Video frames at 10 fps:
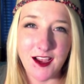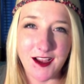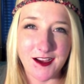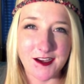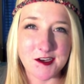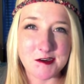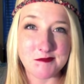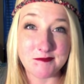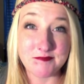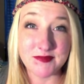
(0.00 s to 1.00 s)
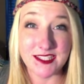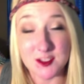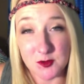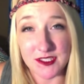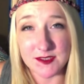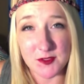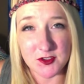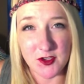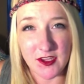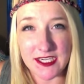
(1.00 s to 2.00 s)
It's a really
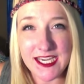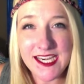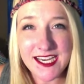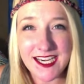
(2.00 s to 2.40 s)
special holiday,